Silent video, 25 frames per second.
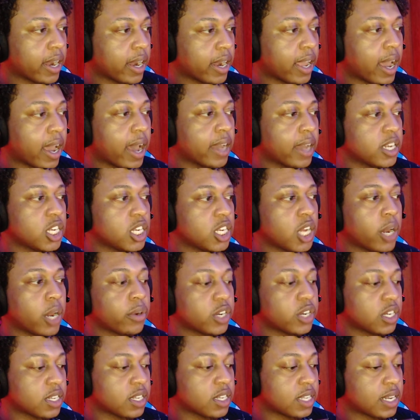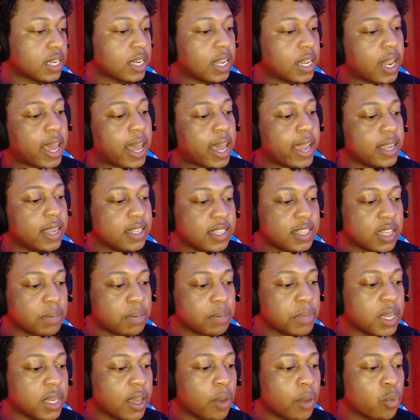God cherishes and delights in
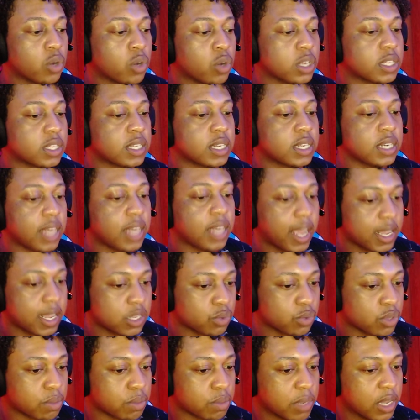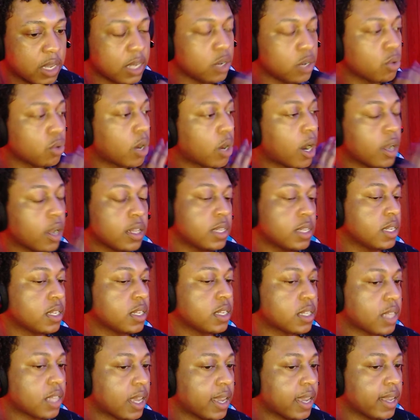me and wants to dance with me and do all of these
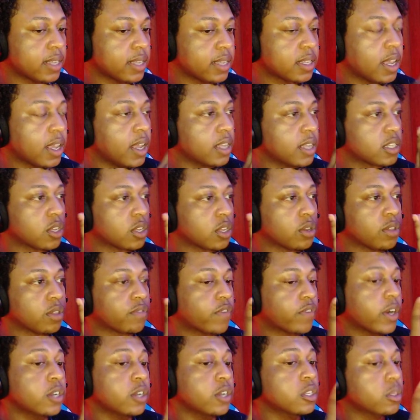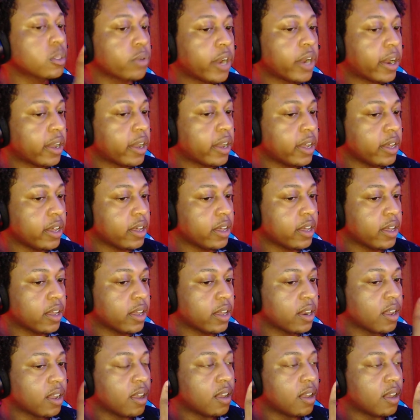things. So the first three are good.